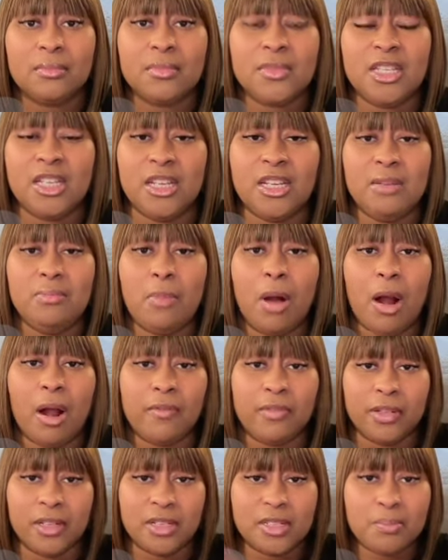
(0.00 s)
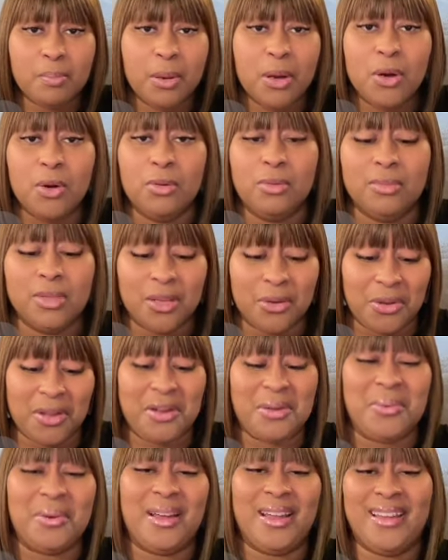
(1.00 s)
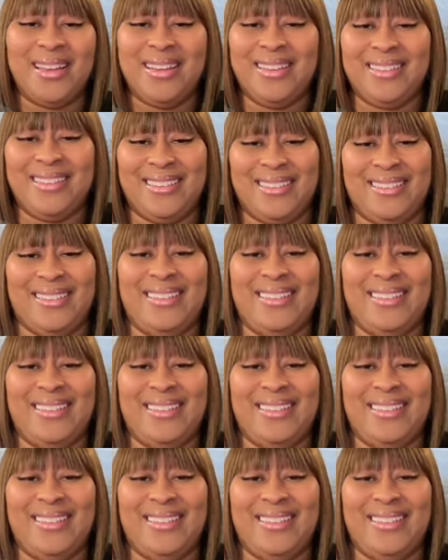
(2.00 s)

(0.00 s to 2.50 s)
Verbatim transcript: Team Marvelous. Boom. So anyway,